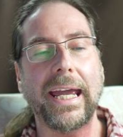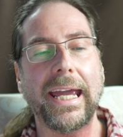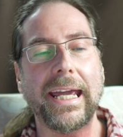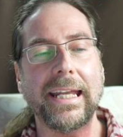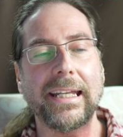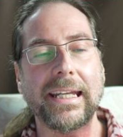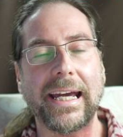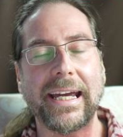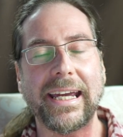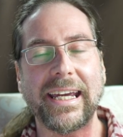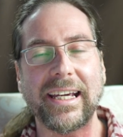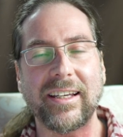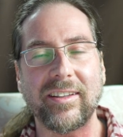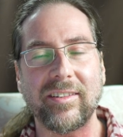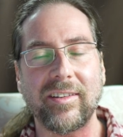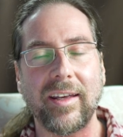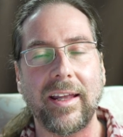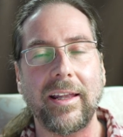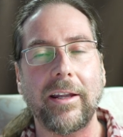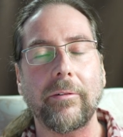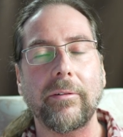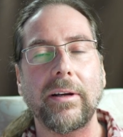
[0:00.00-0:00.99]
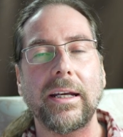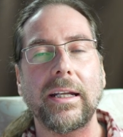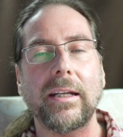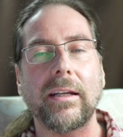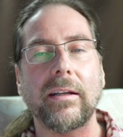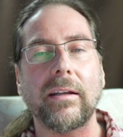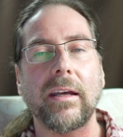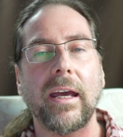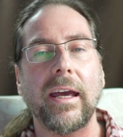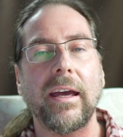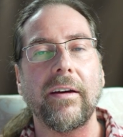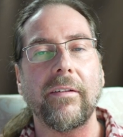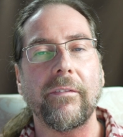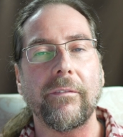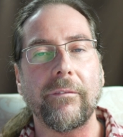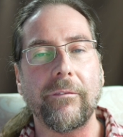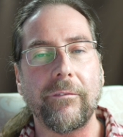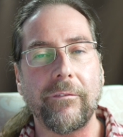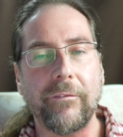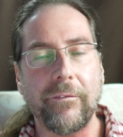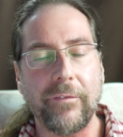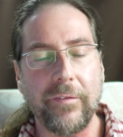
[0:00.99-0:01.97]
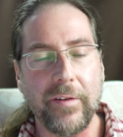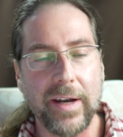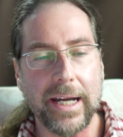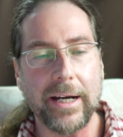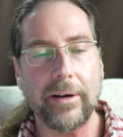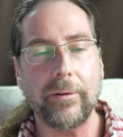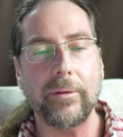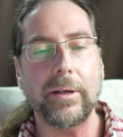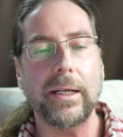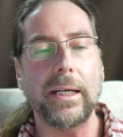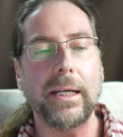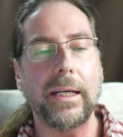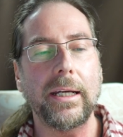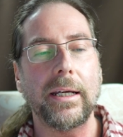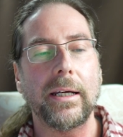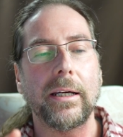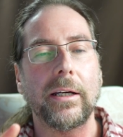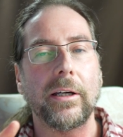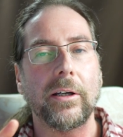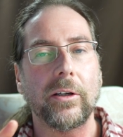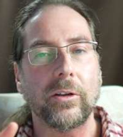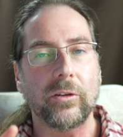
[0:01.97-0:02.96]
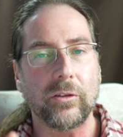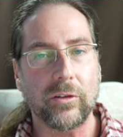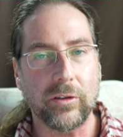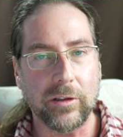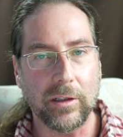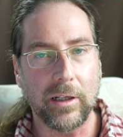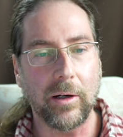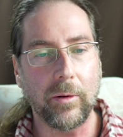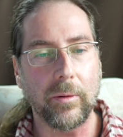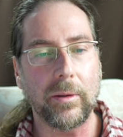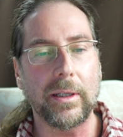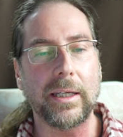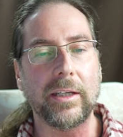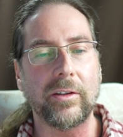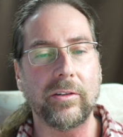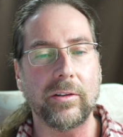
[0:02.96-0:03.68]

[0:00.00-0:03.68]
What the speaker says: and I accelerated very slowly.